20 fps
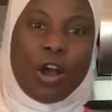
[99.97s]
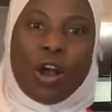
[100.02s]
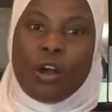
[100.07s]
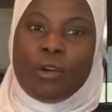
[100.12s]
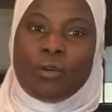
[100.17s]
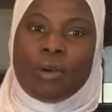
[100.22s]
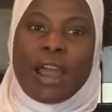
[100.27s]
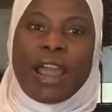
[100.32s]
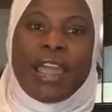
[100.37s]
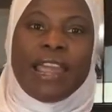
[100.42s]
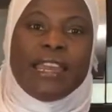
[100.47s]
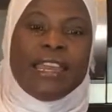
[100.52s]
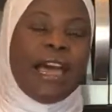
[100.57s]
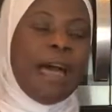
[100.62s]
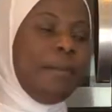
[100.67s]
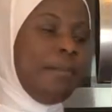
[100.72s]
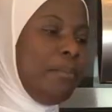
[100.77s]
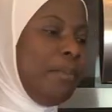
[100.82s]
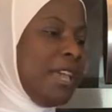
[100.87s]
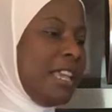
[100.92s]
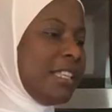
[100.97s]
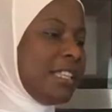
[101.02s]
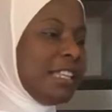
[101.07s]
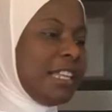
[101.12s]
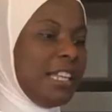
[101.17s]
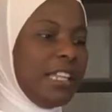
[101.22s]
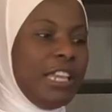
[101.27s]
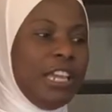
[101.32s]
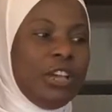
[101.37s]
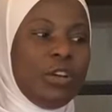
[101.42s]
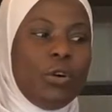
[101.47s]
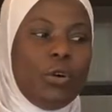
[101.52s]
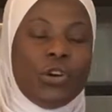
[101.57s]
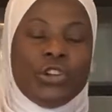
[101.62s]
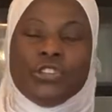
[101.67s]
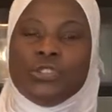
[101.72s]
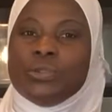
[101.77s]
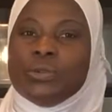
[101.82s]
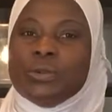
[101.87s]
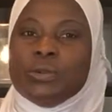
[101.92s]
All right, I'm basically
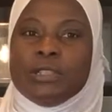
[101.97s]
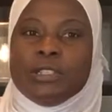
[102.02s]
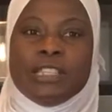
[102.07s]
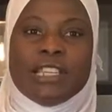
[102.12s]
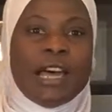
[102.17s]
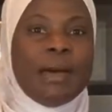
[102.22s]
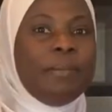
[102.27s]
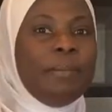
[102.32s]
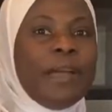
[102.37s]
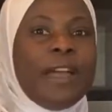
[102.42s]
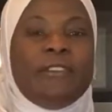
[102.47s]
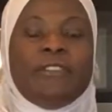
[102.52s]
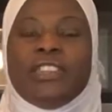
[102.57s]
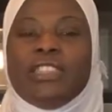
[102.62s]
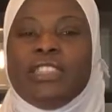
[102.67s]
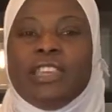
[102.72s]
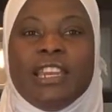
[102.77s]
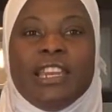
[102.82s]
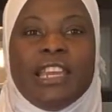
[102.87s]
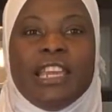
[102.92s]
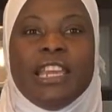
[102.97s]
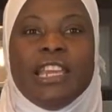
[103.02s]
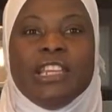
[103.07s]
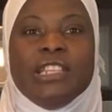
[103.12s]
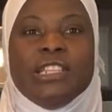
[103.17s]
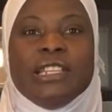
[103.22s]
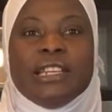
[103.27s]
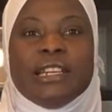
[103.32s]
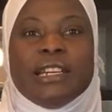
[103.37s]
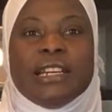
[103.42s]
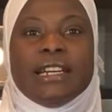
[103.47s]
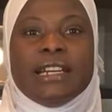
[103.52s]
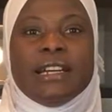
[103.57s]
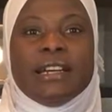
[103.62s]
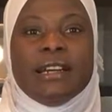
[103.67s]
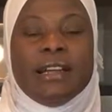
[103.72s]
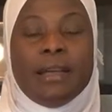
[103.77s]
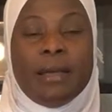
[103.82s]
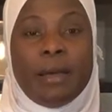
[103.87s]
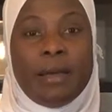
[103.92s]
going to dump everything in
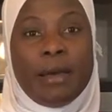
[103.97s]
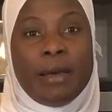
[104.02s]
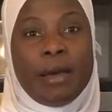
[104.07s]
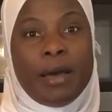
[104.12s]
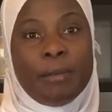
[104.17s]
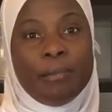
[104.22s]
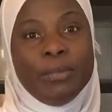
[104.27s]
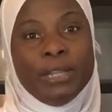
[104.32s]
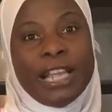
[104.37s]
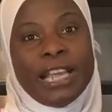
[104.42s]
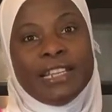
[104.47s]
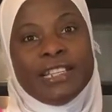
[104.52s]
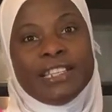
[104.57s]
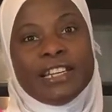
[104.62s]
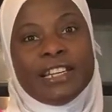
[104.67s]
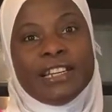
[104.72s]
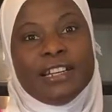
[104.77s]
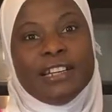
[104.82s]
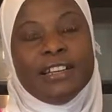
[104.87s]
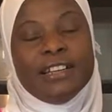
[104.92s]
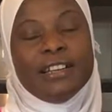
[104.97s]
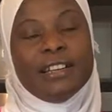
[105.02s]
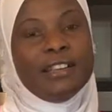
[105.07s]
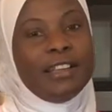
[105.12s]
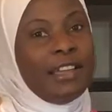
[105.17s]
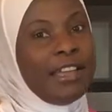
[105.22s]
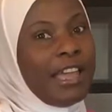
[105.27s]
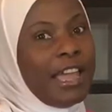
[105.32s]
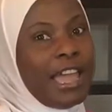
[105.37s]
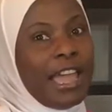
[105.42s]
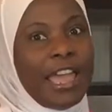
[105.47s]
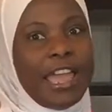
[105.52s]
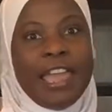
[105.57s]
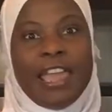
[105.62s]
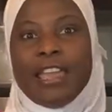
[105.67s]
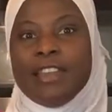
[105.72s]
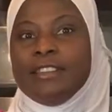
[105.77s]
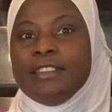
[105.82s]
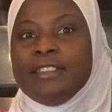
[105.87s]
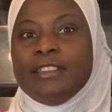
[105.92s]
the blender
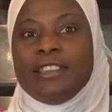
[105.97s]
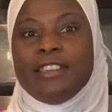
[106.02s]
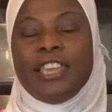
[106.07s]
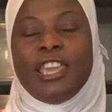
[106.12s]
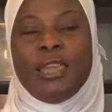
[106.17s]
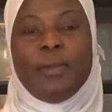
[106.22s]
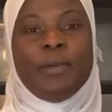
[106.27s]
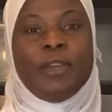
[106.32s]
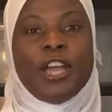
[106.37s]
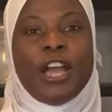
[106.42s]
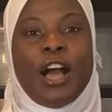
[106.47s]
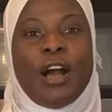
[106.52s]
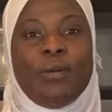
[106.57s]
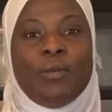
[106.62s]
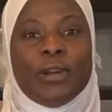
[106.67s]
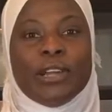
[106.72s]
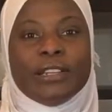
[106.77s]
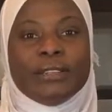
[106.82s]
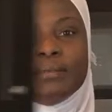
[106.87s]
and keep it going.